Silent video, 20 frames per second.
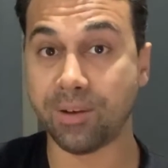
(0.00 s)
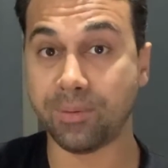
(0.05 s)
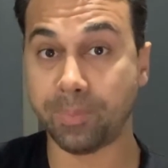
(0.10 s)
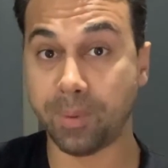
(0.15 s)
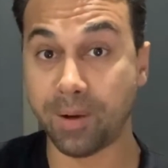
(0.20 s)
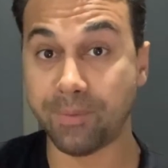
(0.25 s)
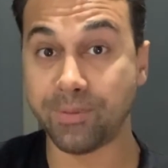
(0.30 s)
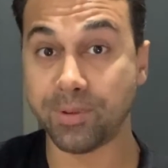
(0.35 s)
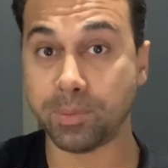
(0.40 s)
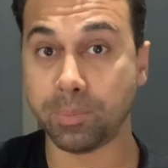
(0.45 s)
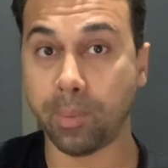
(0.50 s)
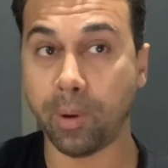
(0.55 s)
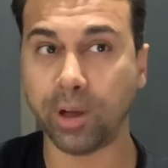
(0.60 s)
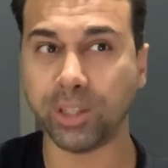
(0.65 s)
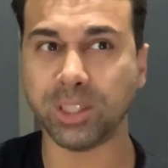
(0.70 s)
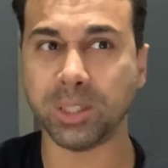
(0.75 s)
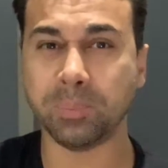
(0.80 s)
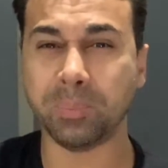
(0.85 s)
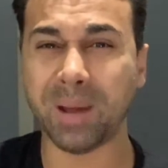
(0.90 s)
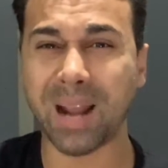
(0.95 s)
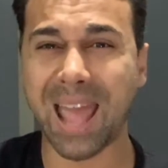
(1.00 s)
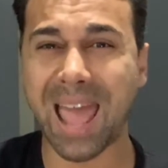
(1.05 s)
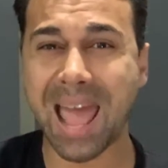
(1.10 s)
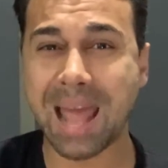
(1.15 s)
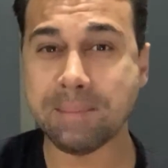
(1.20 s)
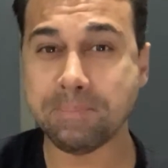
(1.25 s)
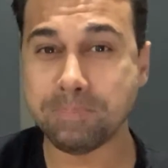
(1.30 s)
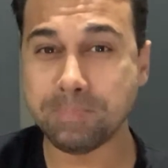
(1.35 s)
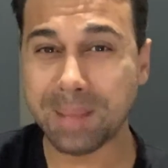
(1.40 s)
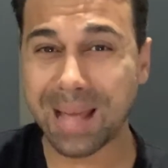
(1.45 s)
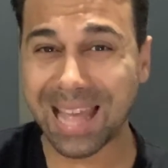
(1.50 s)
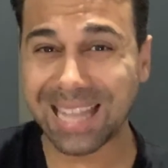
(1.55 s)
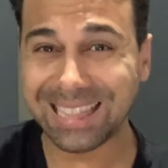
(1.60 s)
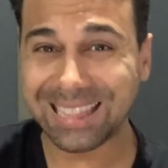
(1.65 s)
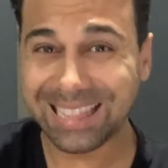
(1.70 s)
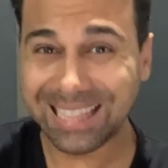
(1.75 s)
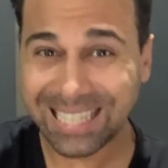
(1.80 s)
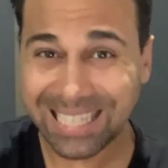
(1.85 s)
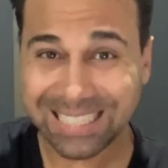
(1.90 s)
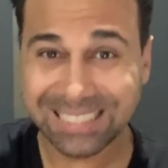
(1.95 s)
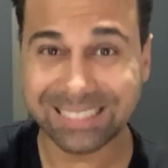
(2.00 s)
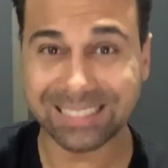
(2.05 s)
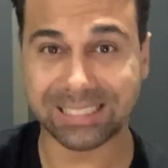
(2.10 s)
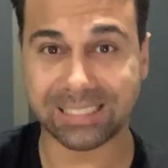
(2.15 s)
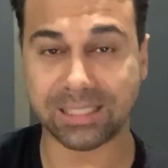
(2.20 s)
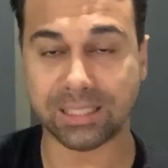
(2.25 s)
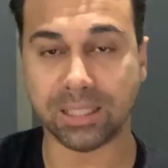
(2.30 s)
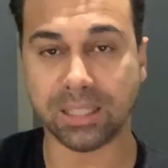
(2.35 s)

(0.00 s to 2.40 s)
profit margin, but at least